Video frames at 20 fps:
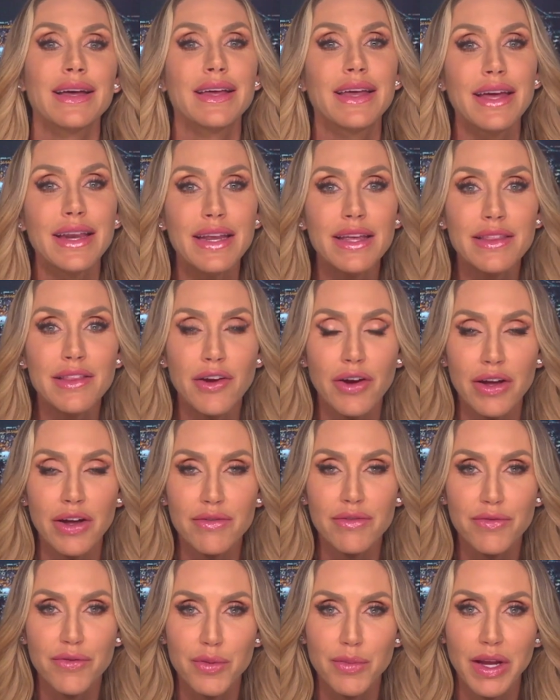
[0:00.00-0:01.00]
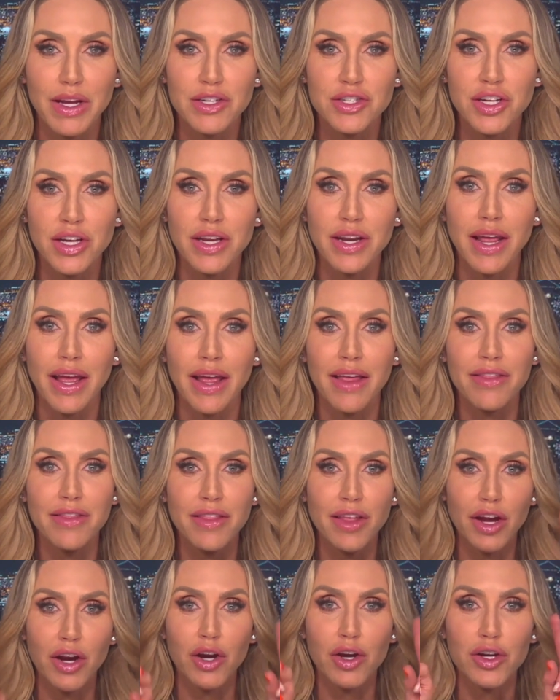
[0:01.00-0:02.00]
getting their information and
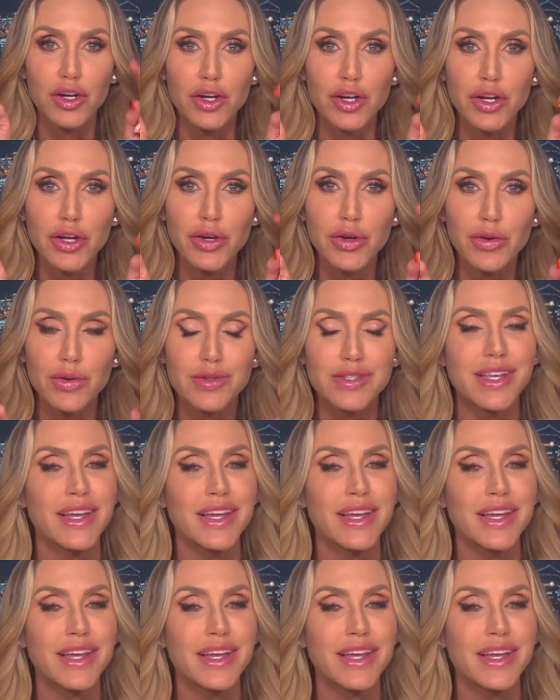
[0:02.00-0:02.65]
their news,